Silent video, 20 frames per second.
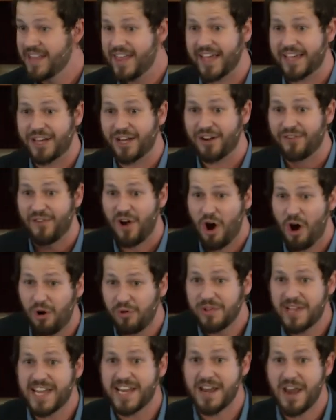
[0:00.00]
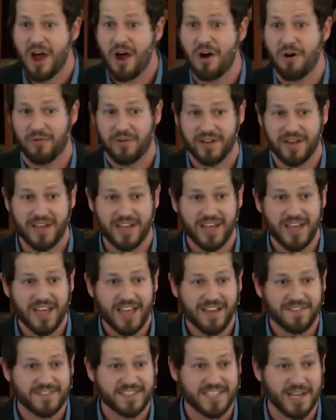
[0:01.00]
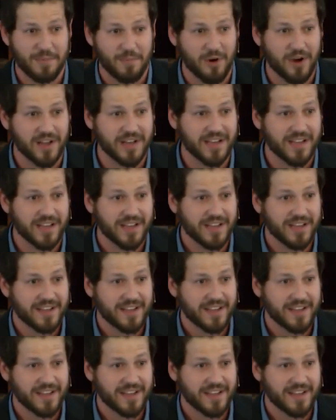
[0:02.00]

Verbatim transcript: They could have only known if someone